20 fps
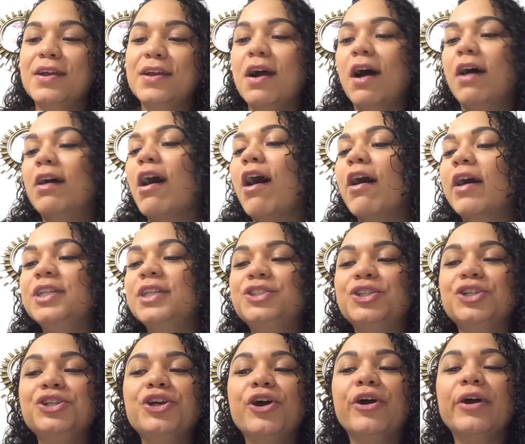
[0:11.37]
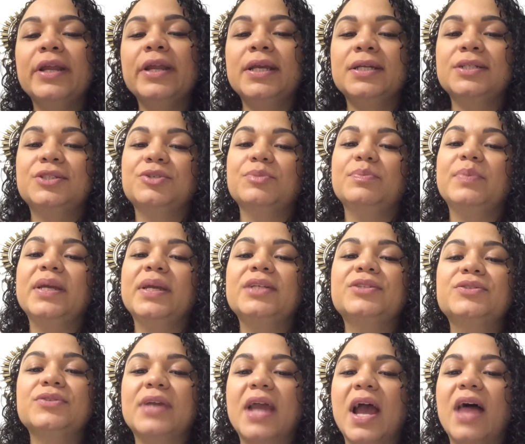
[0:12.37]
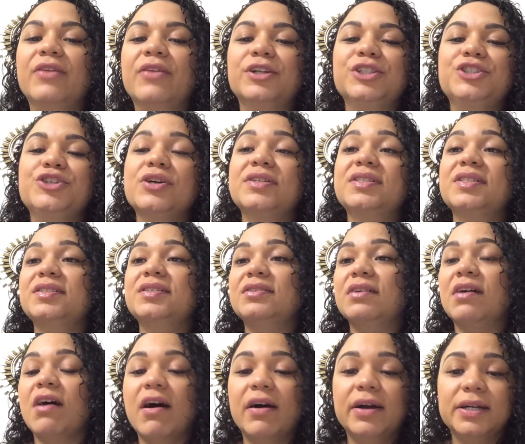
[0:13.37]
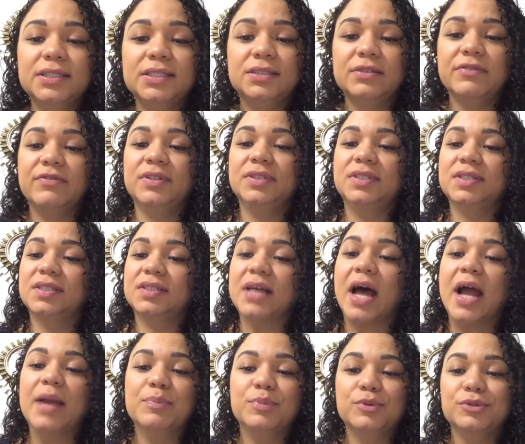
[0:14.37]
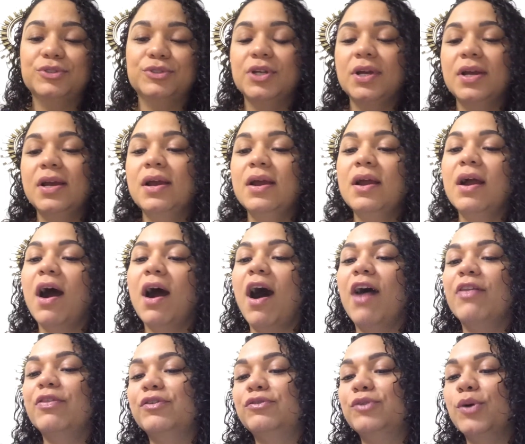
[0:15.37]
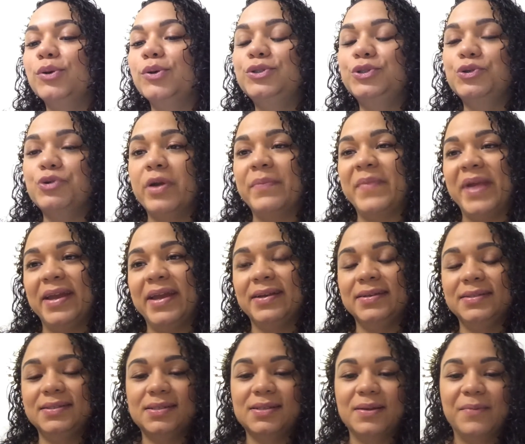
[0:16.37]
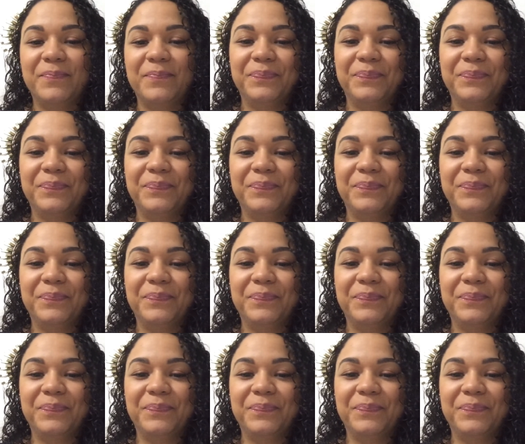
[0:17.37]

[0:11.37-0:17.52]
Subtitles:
Our hearts are yearning to be together just as the hearts of the disciples on the road to Emmaus.